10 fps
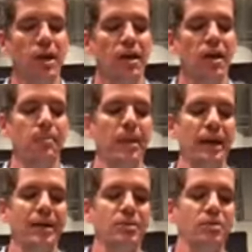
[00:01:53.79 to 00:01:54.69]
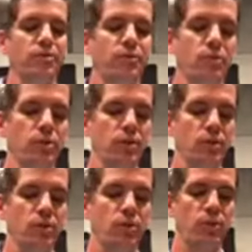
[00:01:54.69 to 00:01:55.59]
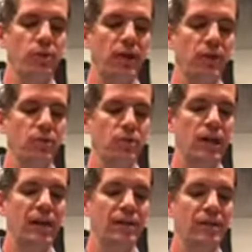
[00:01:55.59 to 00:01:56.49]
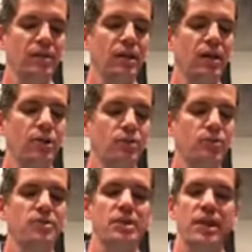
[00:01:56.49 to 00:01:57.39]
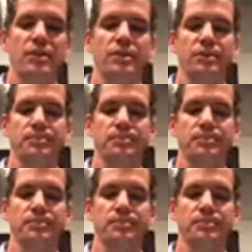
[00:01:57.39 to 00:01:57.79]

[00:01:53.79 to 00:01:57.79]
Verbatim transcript: a man devoid or without lacking understanding